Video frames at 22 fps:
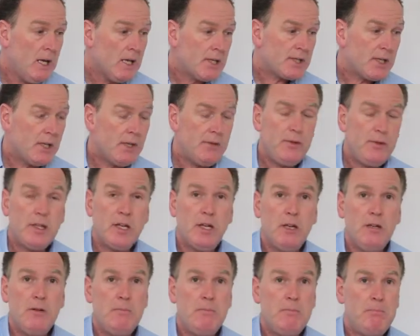So if we
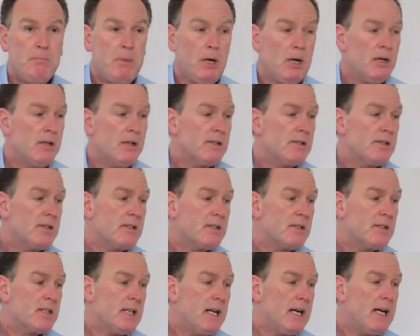go
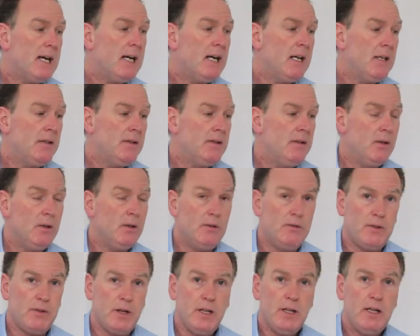bossa
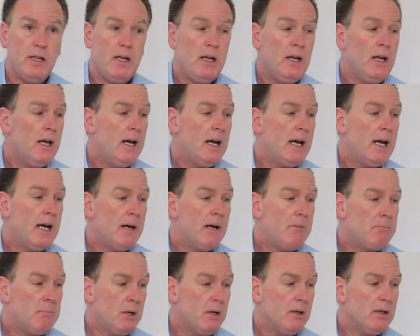nova,
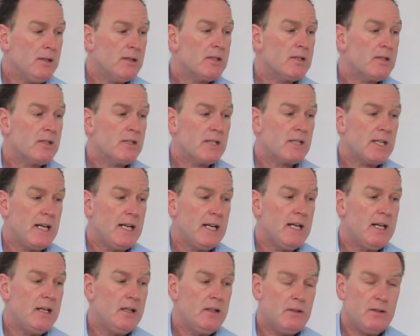
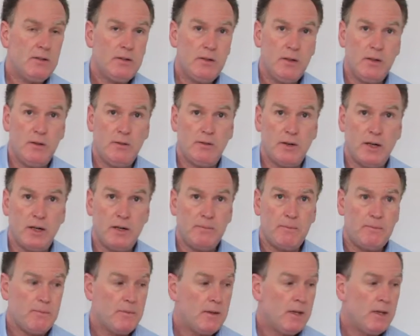bossa nova,